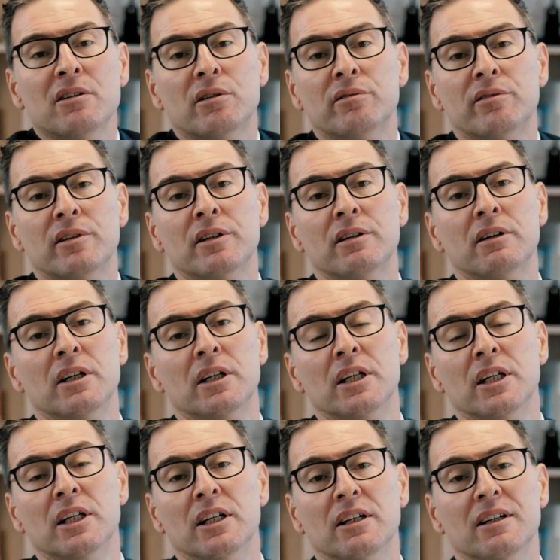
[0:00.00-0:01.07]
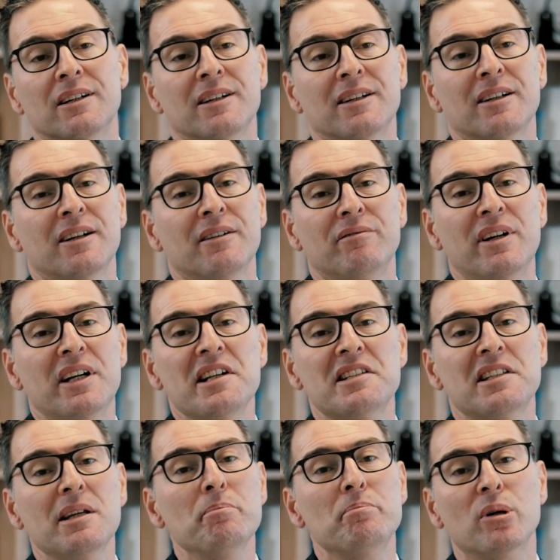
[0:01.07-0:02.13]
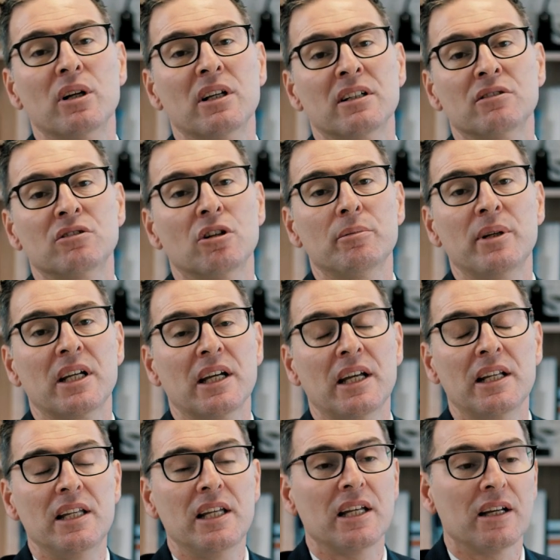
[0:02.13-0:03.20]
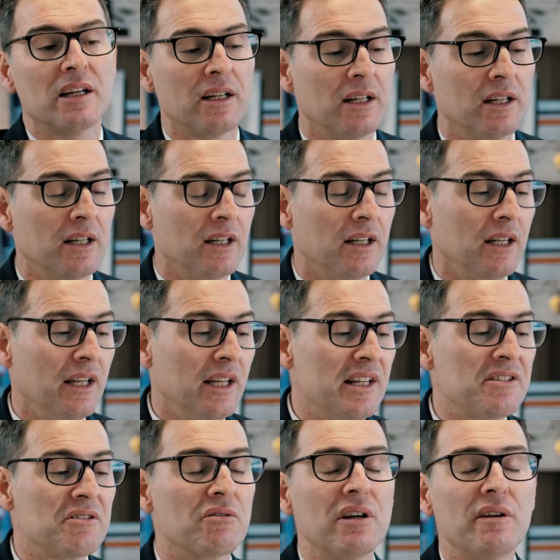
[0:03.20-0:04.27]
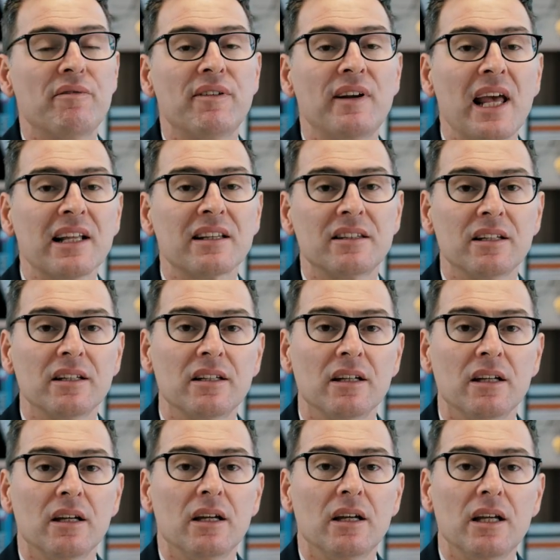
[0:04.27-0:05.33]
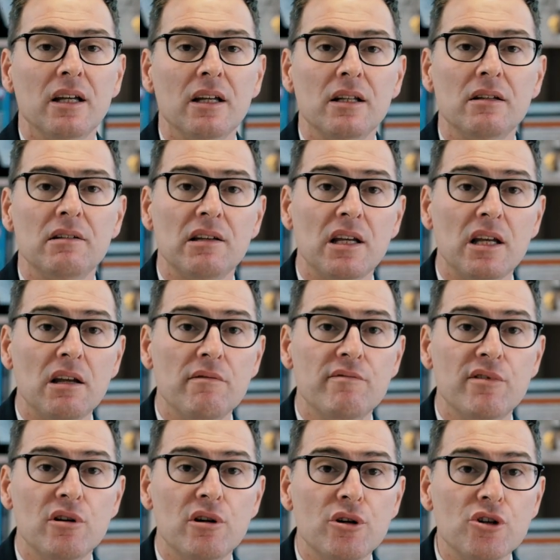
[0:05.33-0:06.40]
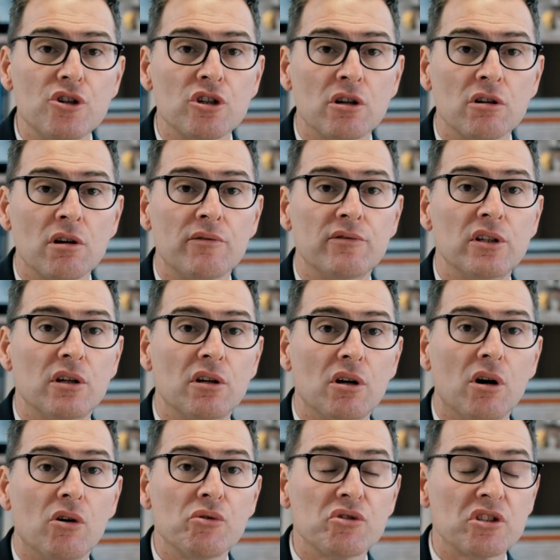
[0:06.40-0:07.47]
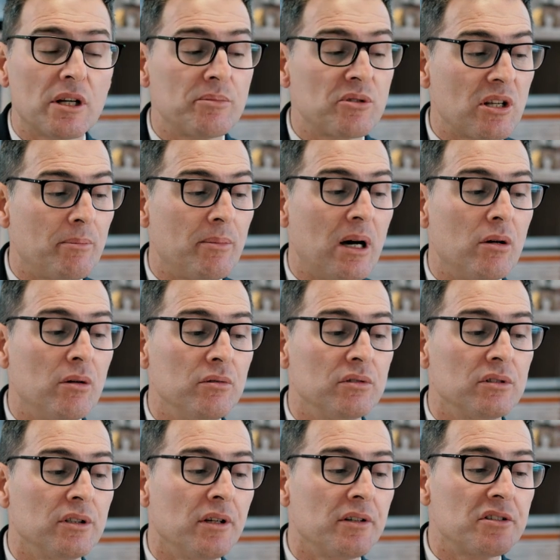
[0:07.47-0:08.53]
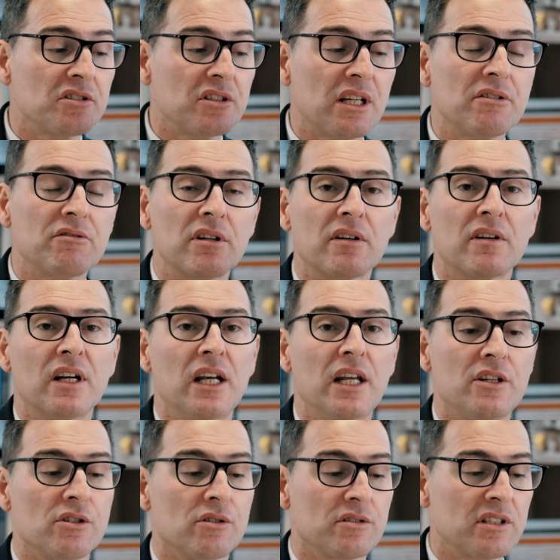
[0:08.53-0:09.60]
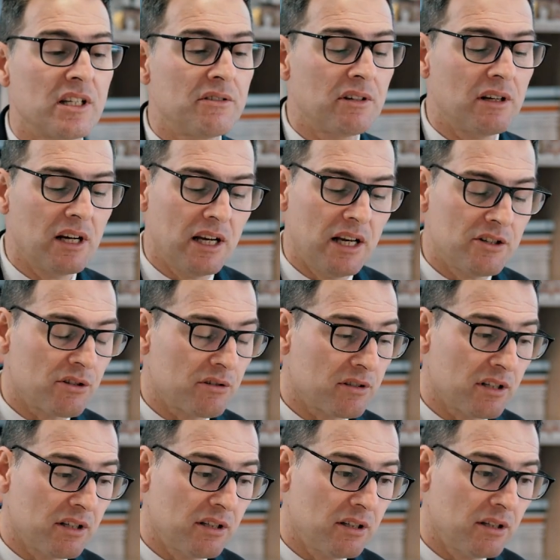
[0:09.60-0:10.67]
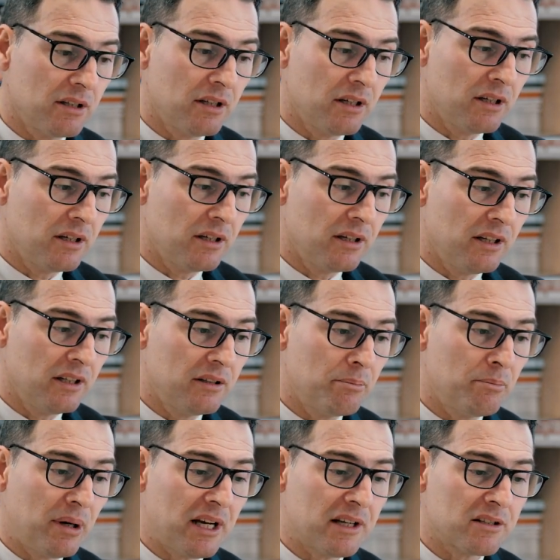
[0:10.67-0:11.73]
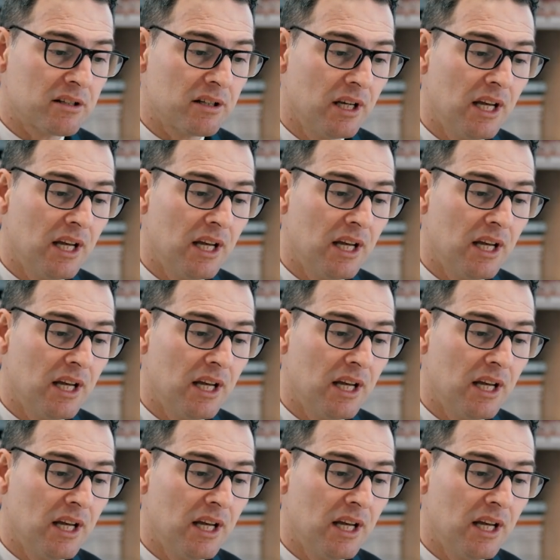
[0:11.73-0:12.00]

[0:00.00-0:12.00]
of very simple anatomical idea is reflected in the evolution of the concepts about the centric relations. Centric relations in the past,